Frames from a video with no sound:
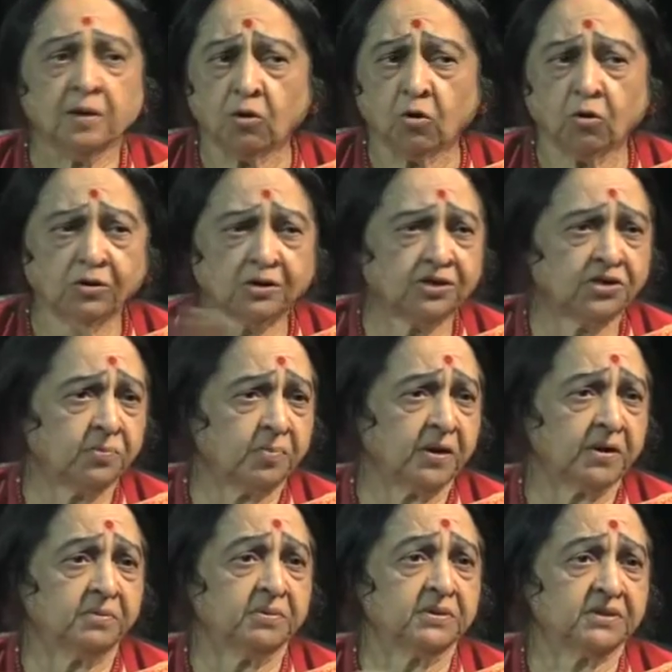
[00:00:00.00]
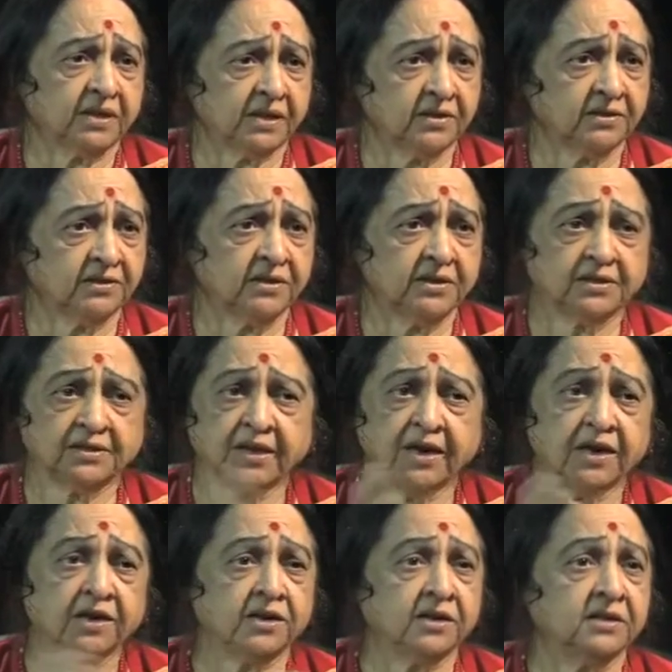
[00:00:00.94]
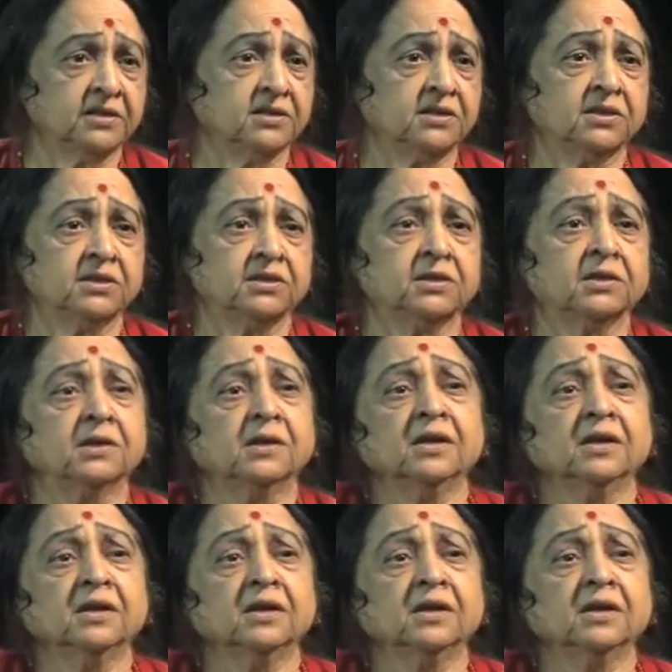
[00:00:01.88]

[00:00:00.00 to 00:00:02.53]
All the departments, science, CSIR, DST,